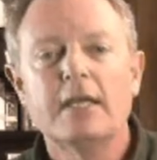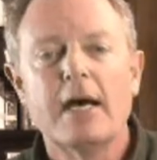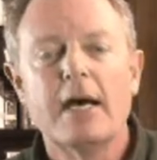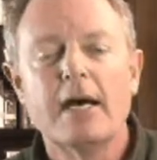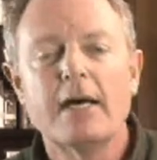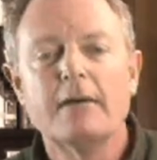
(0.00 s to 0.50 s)

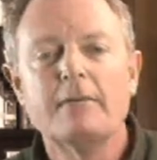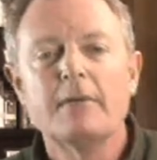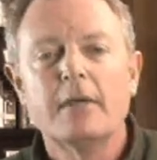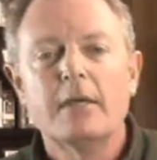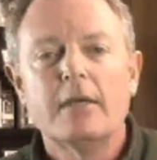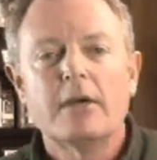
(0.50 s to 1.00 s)

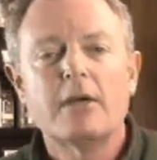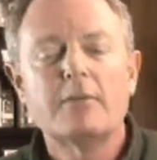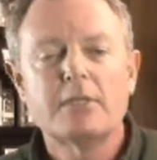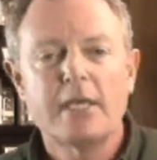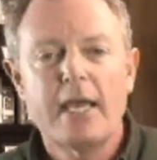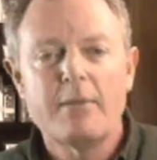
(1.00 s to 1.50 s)

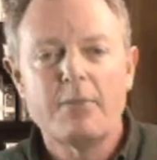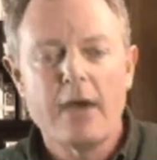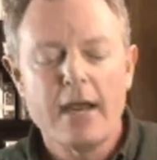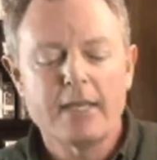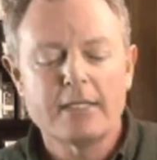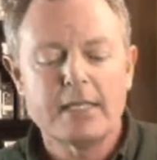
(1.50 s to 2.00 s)
herbicide
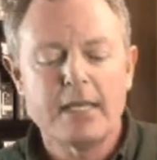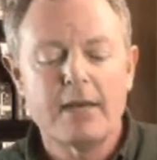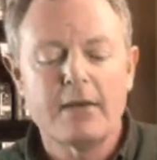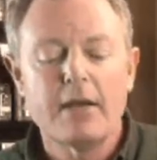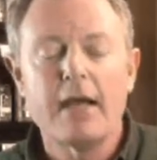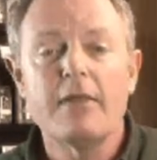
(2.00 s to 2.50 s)
products that
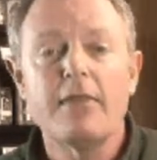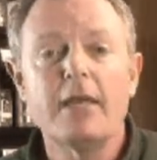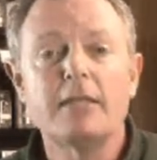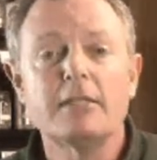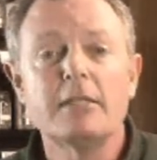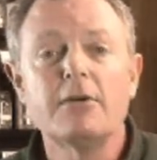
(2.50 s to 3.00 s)
are
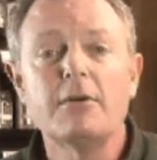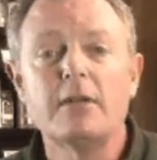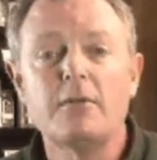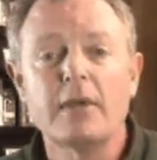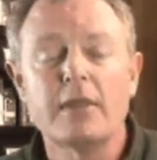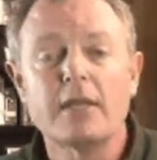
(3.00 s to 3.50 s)
then
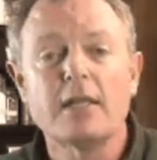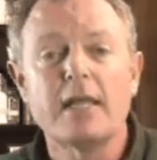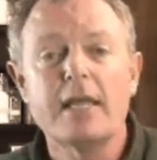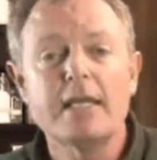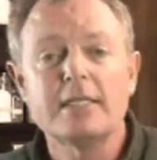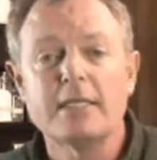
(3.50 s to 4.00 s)
diluted with
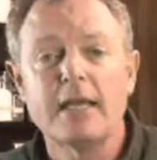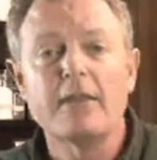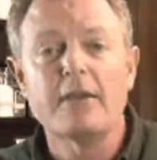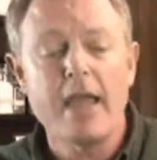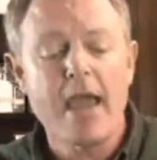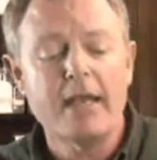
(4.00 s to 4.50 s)
clays and
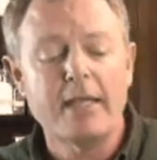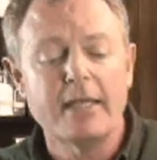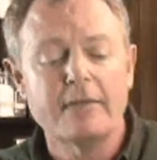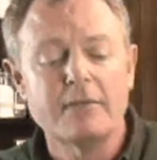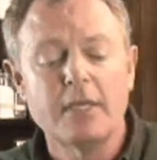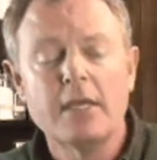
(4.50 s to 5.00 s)
other
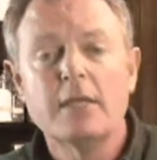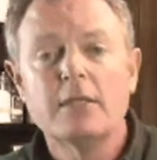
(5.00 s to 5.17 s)
additives